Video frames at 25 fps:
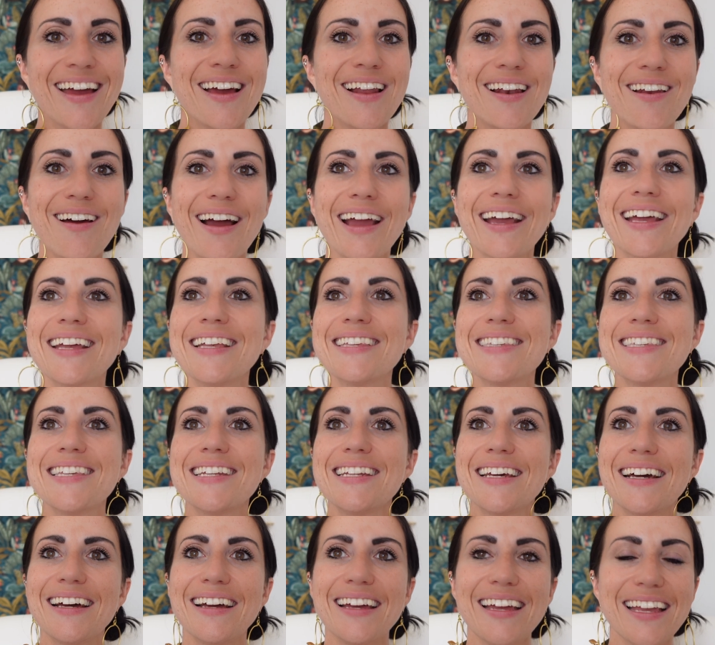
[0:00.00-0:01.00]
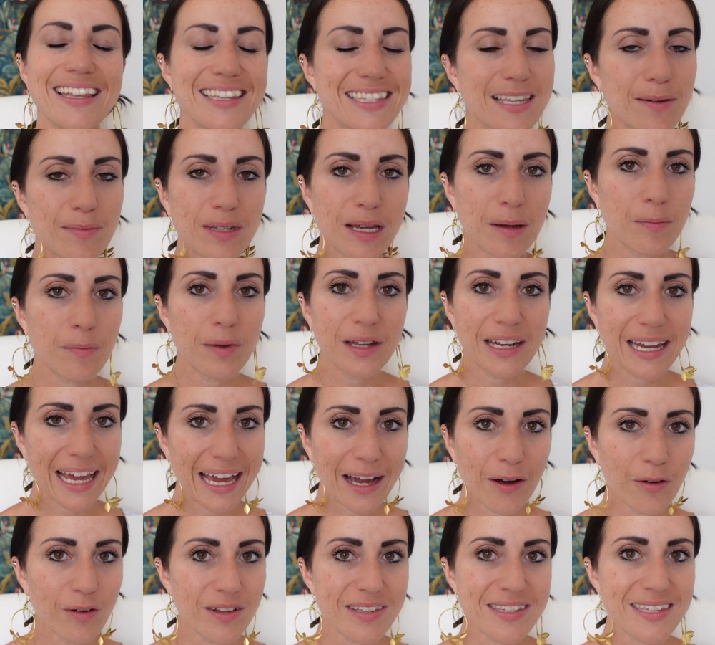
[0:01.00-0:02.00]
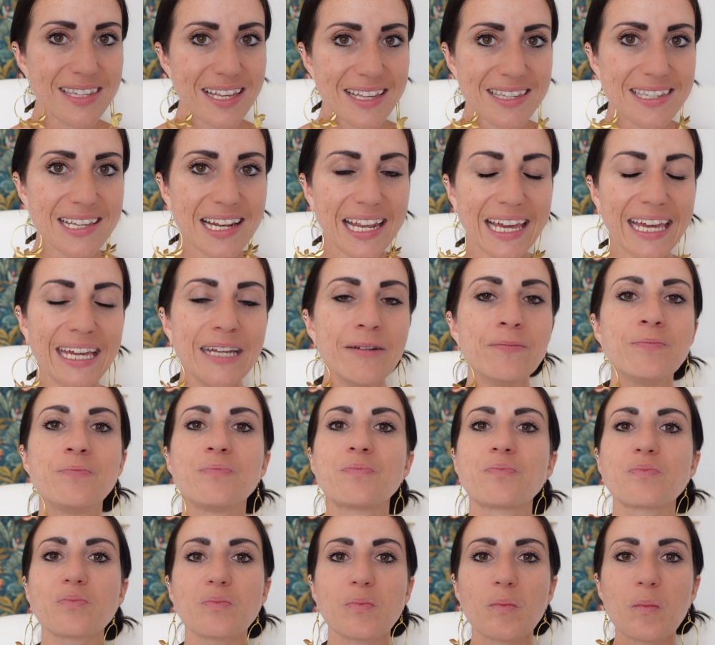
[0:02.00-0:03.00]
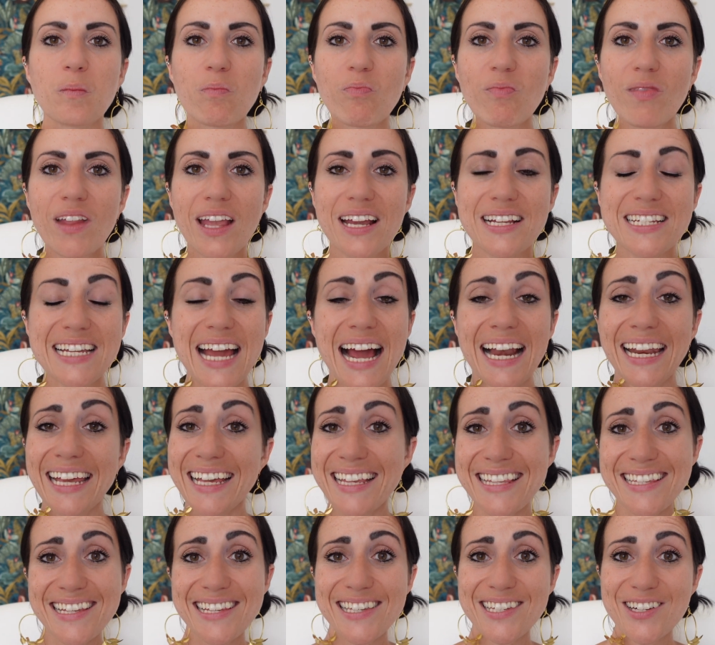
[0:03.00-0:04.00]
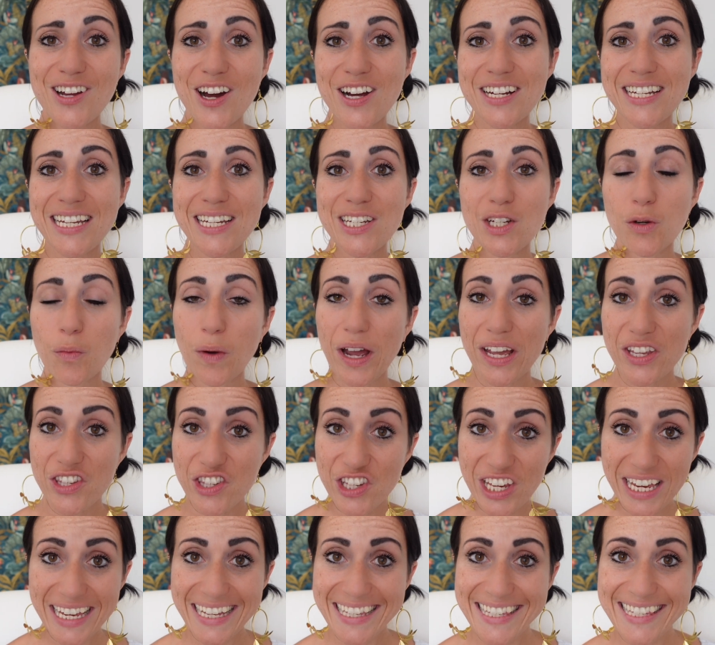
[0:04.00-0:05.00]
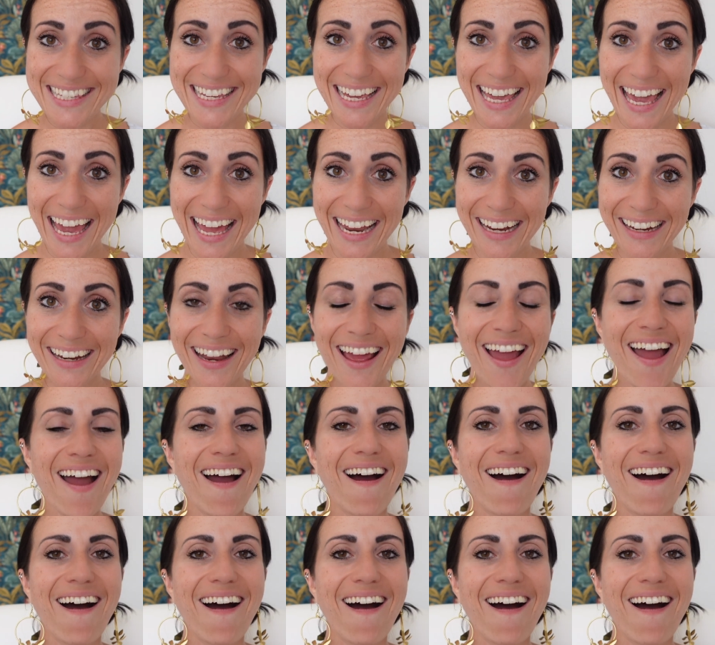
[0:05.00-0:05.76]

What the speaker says: Like, consider in September now in Sicily, Italians are starting to wear jeans again.